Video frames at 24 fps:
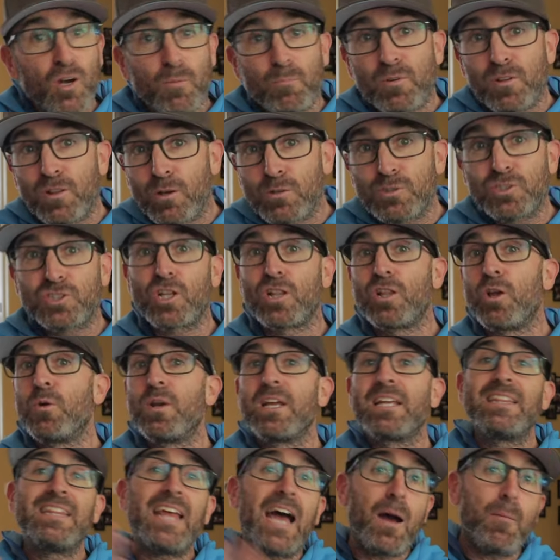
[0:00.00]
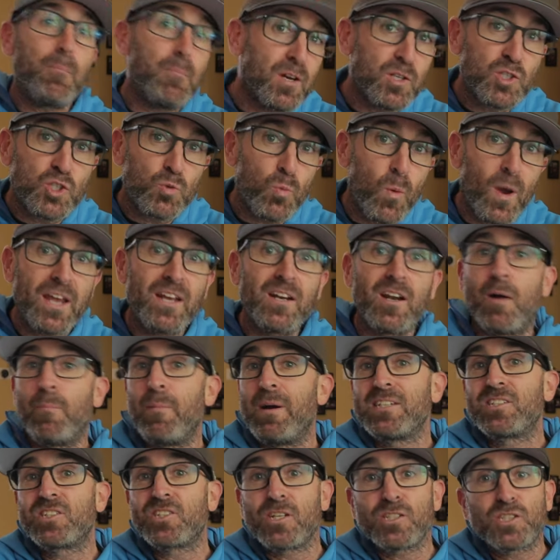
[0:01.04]
come close to loading that much weight on
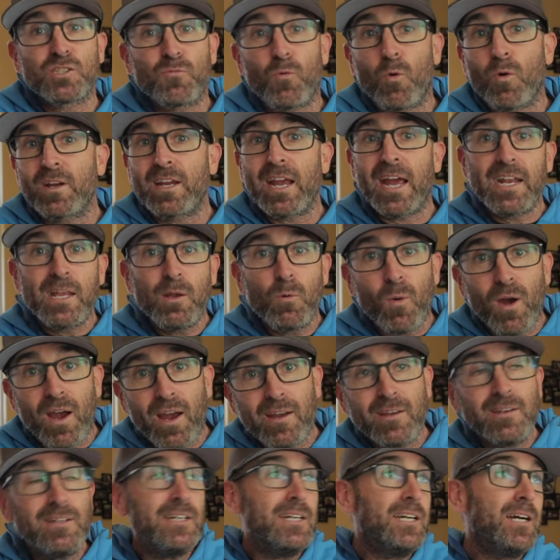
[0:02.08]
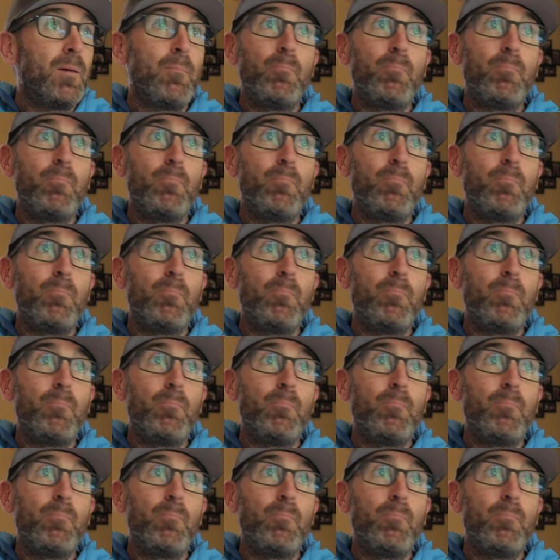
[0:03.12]
my sus fork anyway,